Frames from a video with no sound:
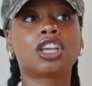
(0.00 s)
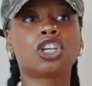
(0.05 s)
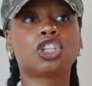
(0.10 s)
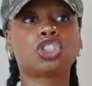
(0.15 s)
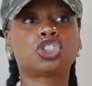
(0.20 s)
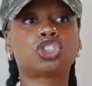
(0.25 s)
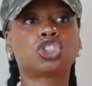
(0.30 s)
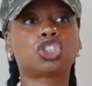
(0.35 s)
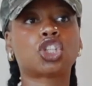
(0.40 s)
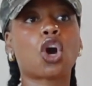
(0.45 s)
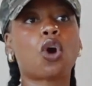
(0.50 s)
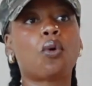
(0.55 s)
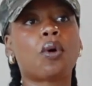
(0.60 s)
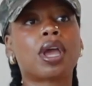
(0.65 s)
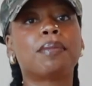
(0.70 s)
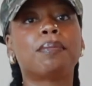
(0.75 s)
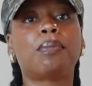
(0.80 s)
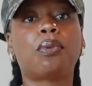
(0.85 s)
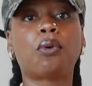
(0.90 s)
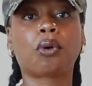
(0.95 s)
so
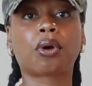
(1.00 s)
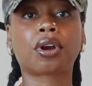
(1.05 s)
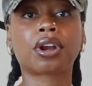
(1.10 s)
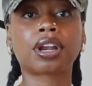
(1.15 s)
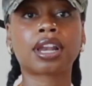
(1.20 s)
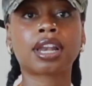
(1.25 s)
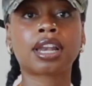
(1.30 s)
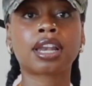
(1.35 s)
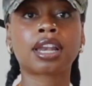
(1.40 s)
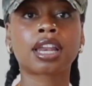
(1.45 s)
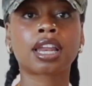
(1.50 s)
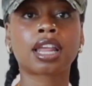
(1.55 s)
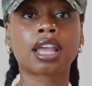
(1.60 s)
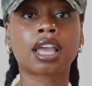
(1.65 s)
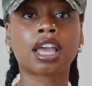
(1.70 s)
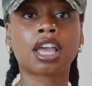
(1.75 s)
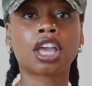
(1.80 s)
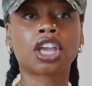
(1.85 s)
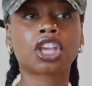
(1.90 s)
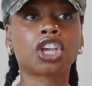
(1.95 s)
important,
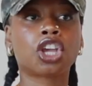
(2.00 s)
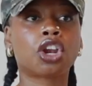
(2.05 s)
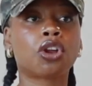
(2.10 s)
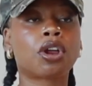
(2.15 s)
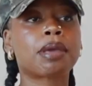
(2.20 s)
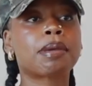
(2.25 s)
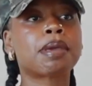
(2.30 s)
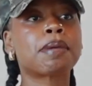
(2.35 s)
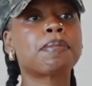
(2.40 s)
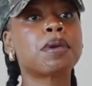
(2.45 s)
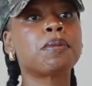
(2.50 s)
you know what I mean?